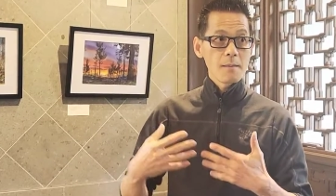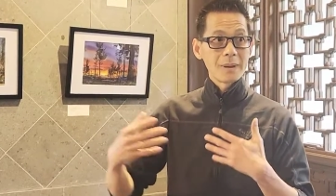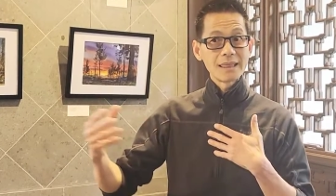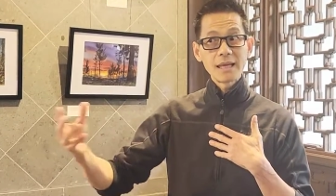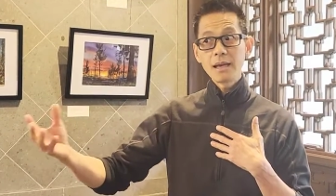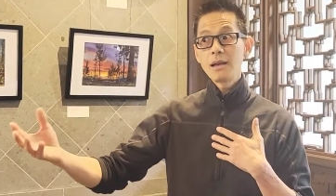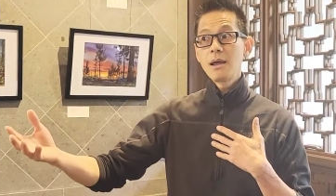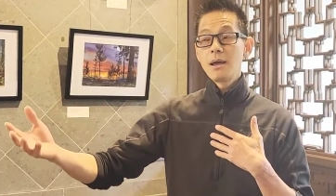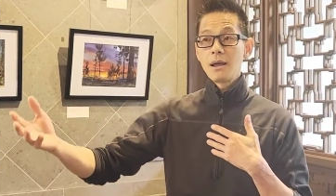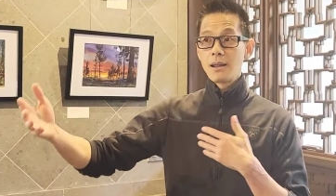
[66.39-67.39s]
But
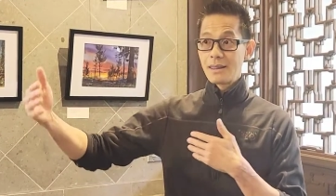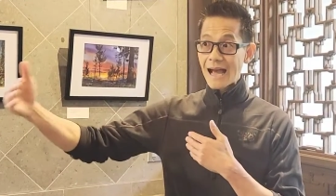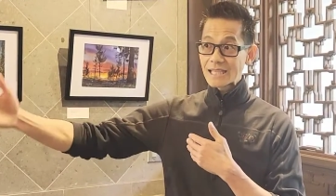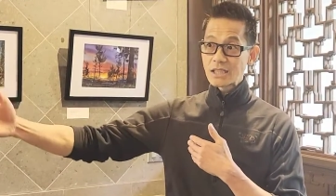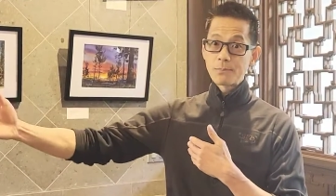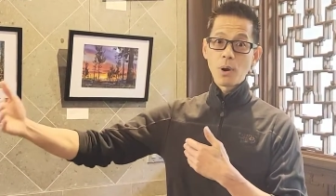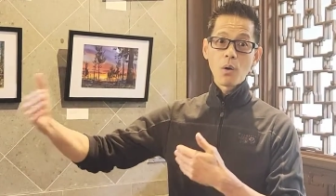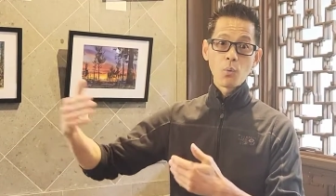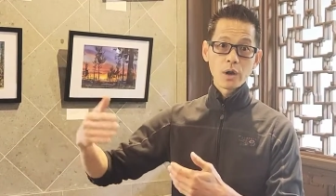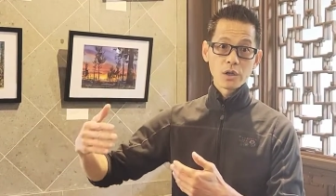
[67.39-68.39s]
then that's the
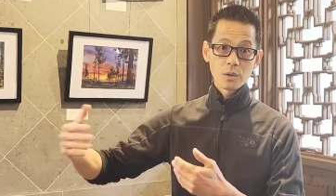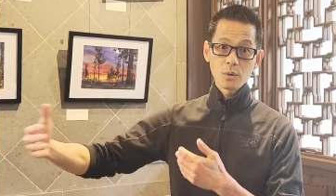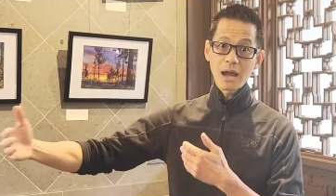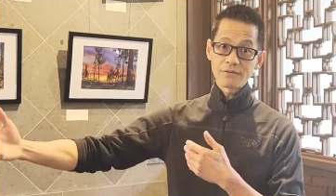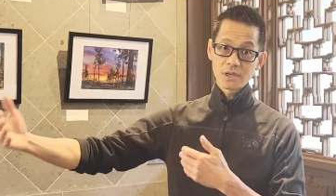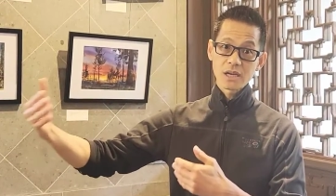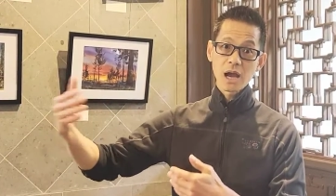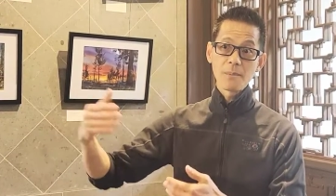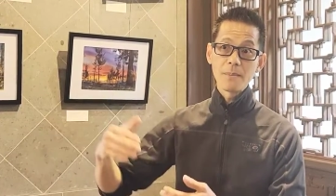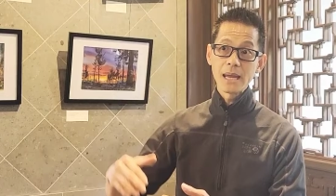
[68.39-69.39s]
part where you have to
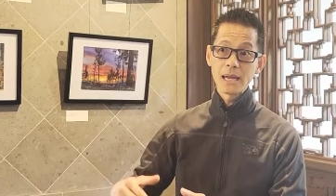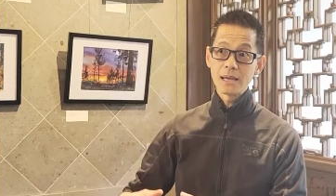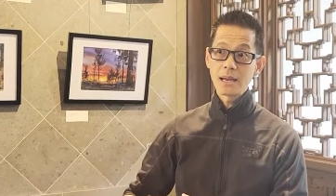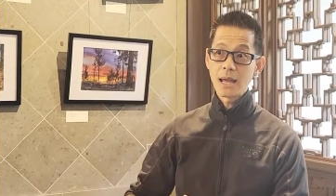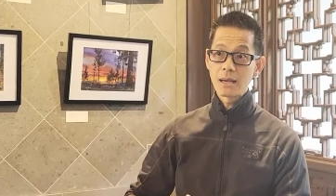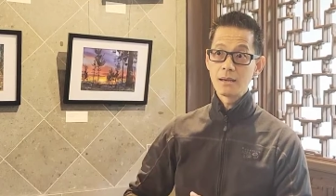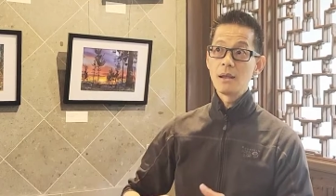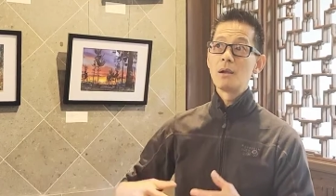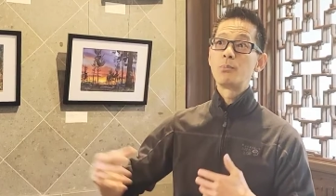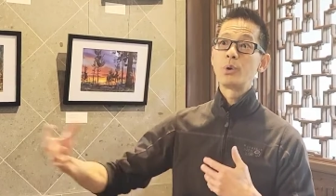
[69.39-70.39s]
come in and
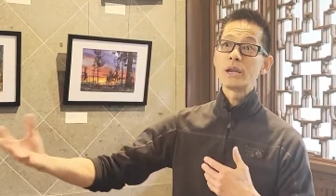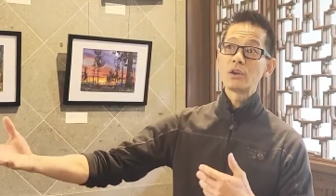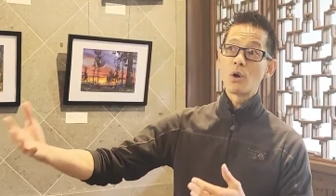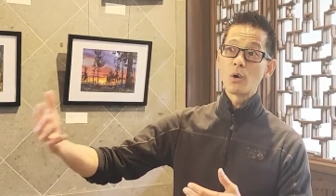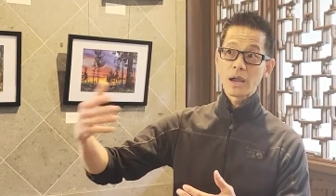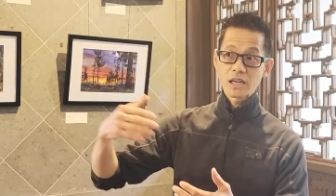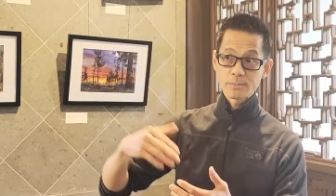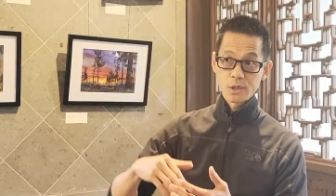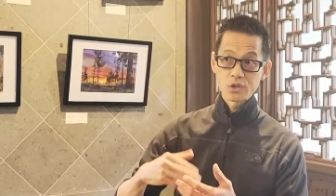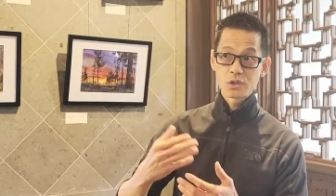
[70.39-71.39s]
bring your own
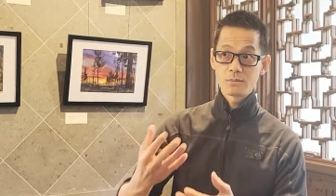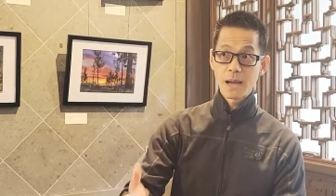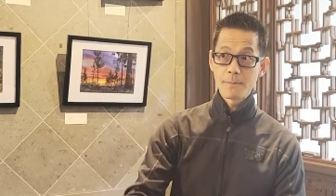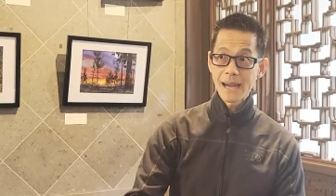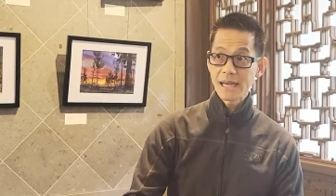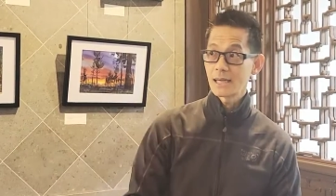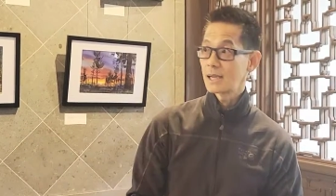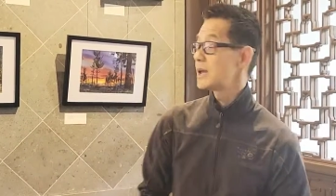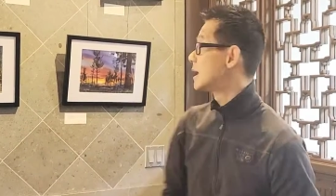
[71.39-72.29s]
experience to my painting.